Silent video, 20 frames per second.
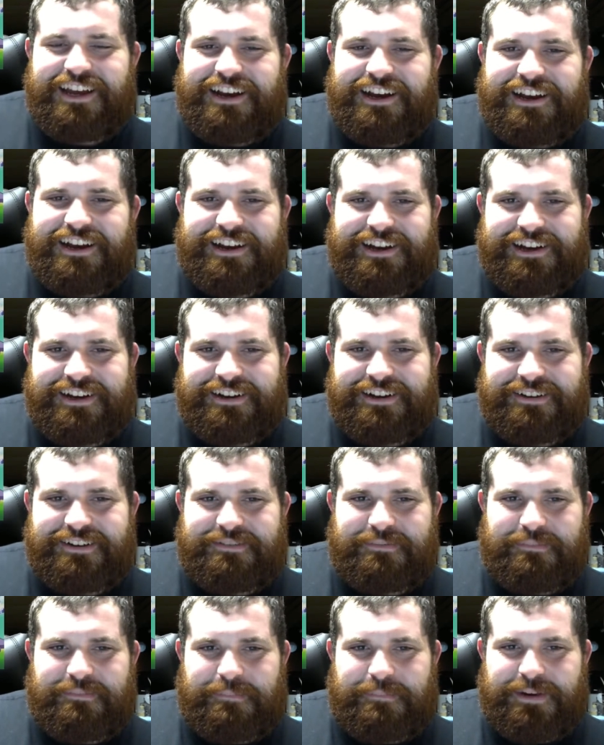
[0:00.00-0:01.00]

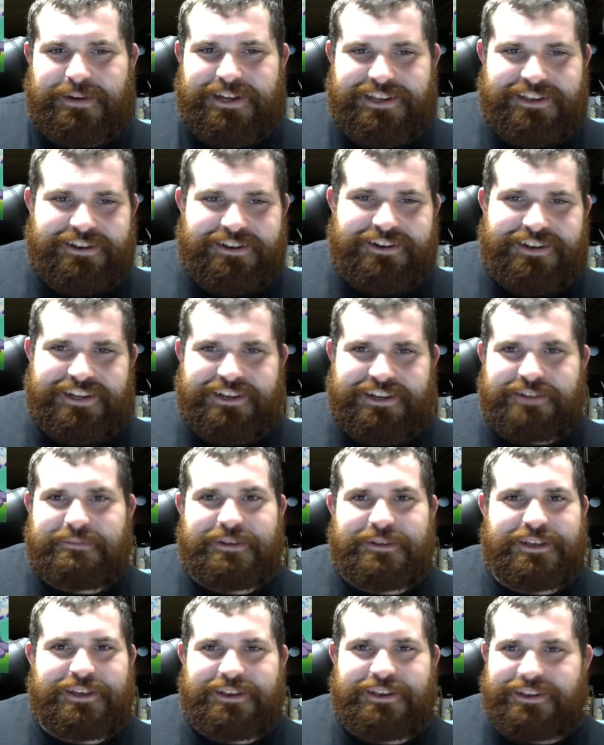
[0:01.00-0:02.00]
But he could
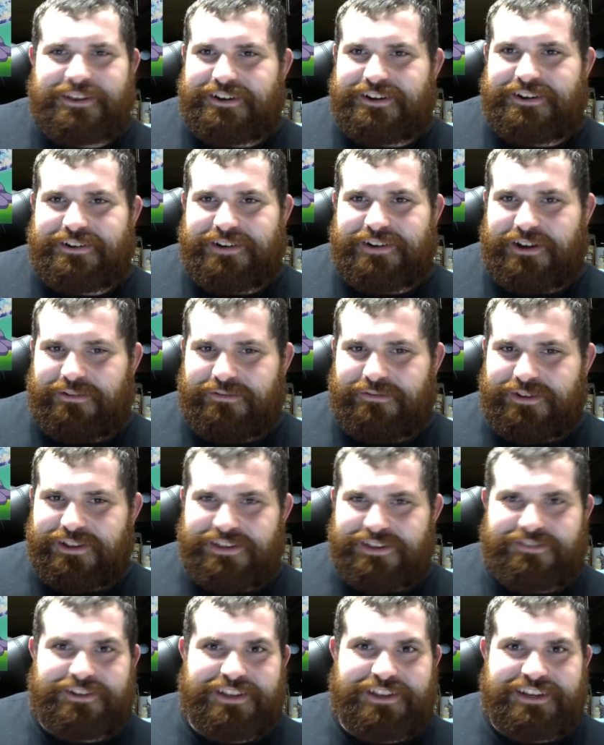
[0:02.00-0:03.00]
be a really
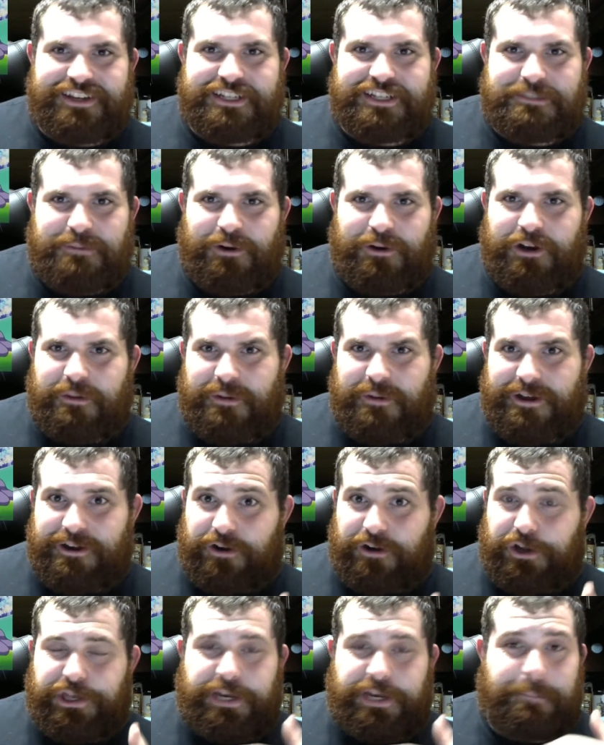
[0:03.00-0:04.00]
really nice Pokemon or
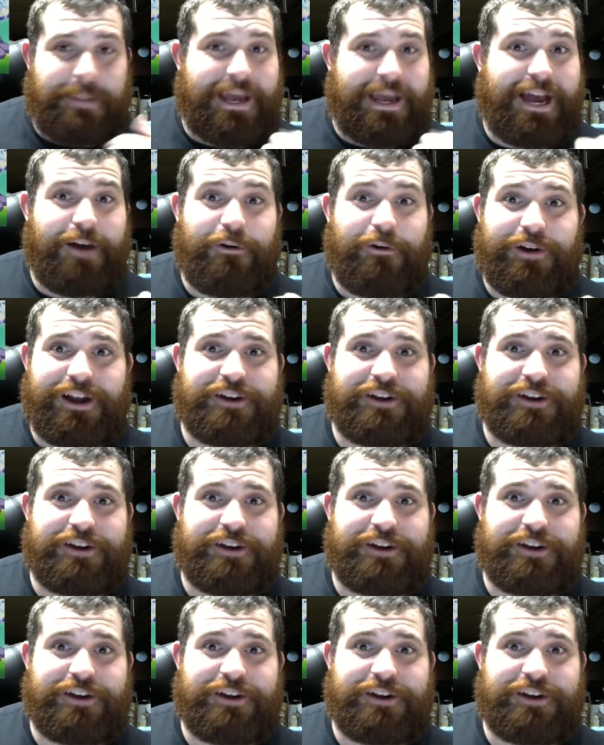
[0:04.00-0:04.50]
like a powerhouse